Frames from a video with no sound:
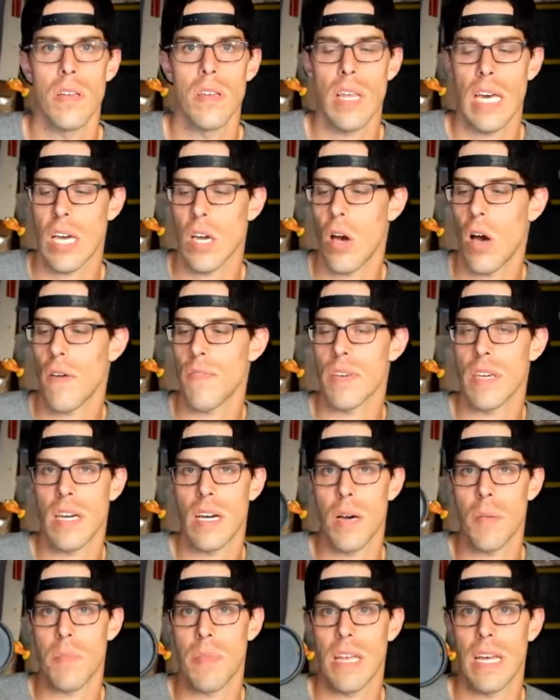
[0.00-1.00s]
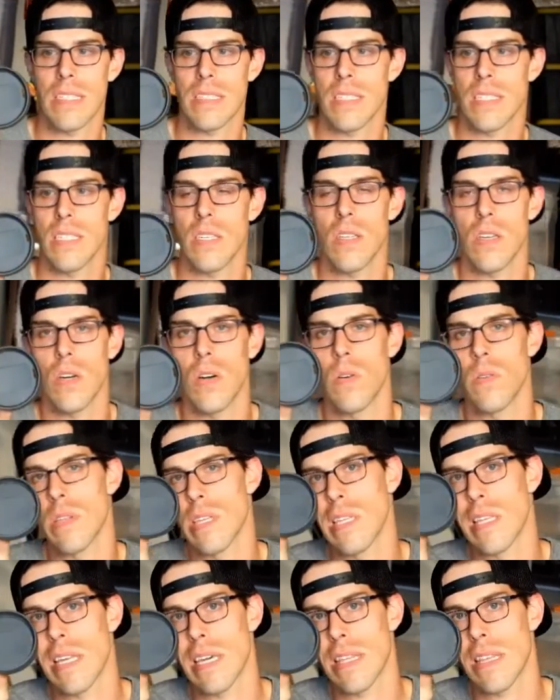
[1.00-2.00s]
like coffee cup that has a silicone
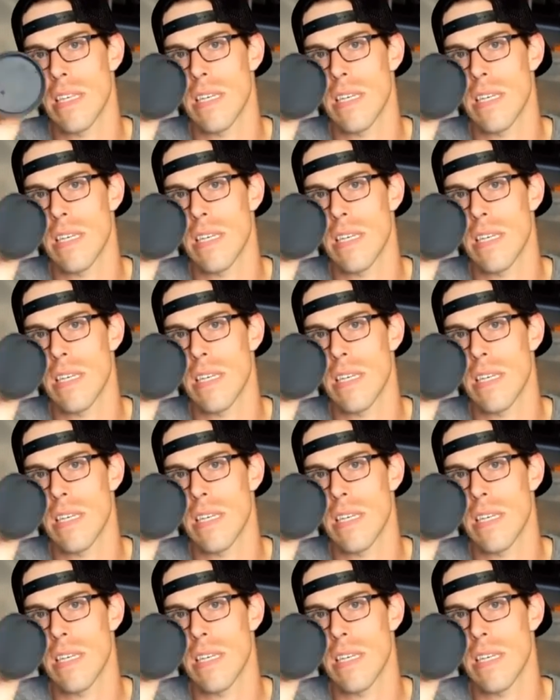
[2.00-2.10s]
lid like